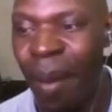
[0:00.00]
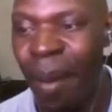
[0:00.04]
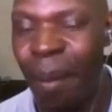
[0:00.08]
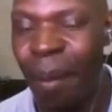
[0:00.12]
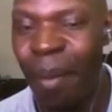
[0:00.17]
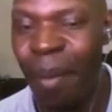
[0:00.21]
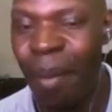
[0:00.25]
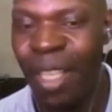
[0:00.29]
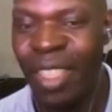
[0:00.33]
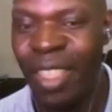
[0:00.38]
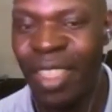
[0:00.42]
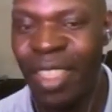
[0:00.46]

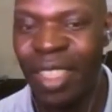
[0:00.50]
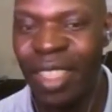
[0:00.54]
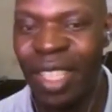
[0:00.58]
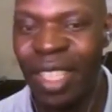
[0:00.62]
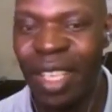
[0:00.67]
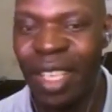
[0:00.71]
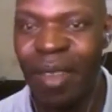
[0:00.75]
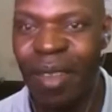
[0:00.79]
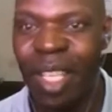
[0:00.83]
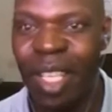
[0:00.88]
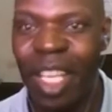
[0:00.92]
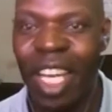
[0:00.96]
but
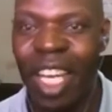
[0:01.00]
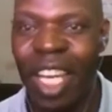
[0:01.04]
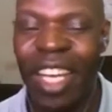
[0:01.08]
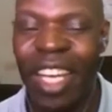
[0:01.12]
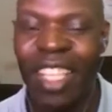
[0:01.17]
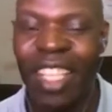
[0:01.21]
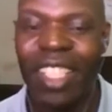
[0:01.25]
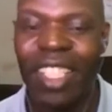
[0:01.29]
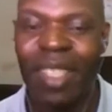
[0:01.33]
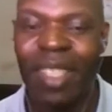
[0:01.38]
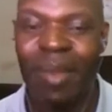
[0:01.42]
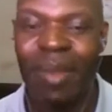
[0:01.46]
the
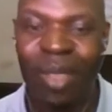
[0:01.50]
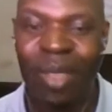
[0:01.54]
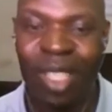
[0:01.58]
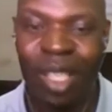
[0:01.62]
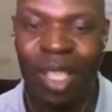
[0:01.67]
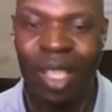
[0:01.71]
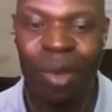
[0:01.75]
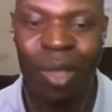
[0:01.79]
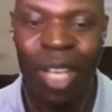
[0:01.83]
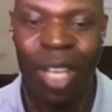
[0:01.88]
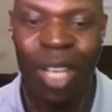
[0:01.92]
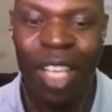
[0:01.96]
current NPCA
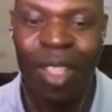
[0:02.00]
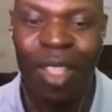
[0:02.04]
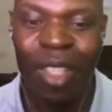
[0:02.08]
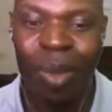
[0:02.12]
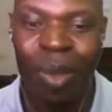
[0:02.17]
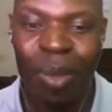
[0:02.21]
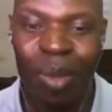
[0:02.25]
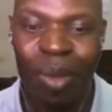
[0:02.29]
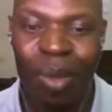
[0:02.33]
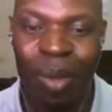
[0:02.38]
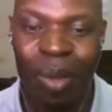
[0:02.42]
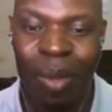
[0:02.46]
could argue
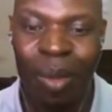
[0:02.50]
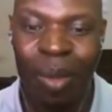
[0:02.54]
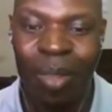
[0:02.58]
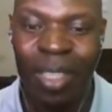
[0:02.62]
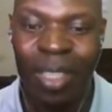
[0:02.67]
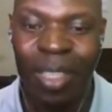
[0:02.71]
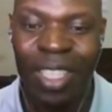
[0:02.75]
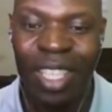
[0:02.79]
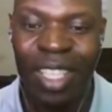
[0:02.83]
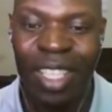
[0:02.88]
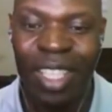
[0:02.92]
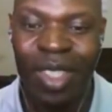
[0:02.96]
probably
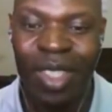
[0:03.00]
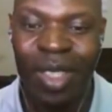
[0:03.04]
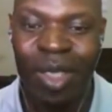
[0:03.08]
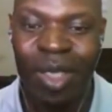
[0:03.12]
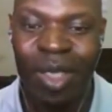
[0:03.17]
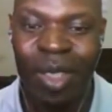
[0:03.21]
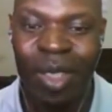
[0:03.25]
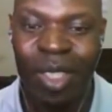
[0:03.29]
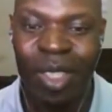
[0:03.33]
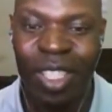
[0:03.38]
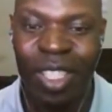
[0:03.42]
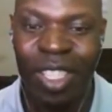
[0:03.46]
that's not